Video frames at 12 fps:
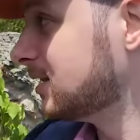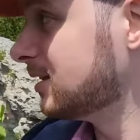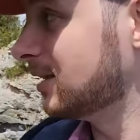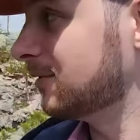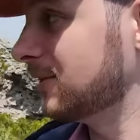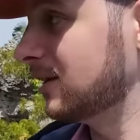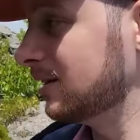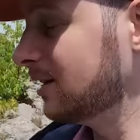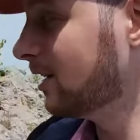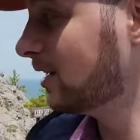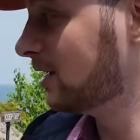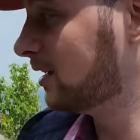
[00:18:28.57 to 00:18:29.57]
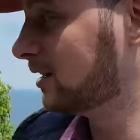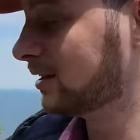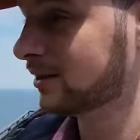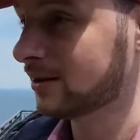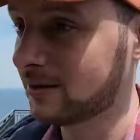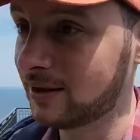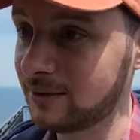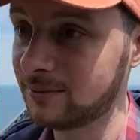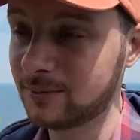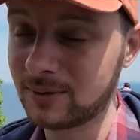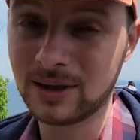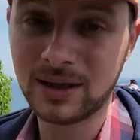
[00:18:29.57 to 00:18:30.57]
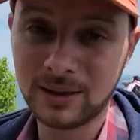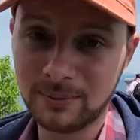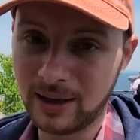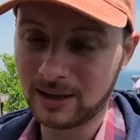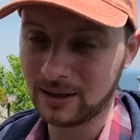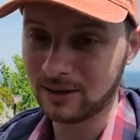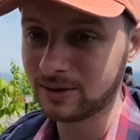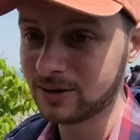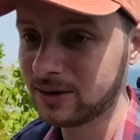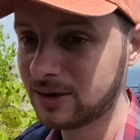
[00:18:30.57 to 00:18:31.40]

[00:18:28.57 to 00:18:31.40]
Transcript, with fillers: Definitely. All right, we're going to head back now.